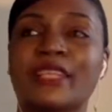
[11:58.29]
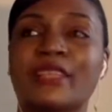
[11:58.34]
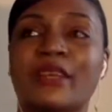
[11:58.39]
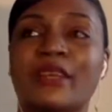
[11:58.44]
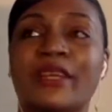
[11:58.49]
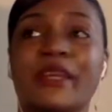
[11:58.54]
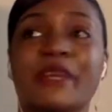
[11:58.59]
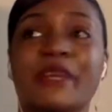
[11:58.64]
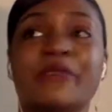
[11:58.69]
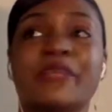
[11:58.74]
So
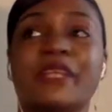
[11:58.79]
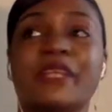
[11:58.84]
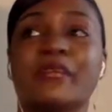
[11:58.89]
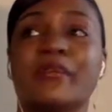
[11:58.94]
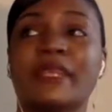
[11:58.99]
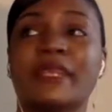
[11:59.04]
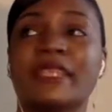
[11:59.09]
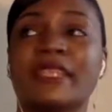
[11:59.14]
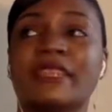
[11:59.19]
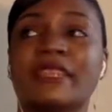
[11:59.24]
I kept telling
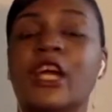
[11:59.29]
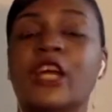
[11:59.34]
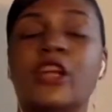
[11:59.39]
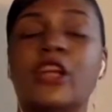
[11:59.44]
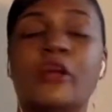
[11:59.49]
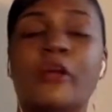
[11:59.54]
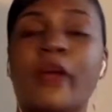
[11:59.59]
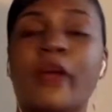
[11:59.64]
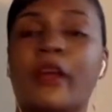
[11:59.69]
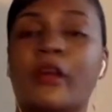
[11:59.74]
myself,
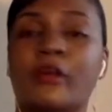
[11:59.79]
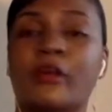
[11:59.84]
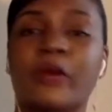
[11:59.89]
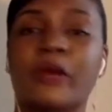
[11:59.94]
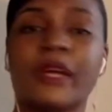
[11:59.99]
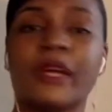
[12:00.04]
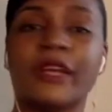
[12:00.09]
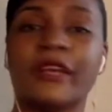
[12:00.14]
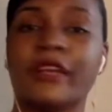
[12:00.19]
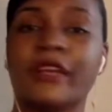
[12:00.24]
no matter
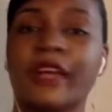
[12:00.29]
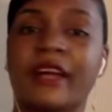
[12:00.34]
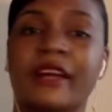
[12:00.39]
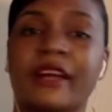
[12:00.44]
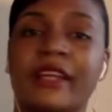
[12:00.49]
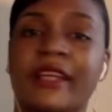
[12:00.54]
what, you're not going to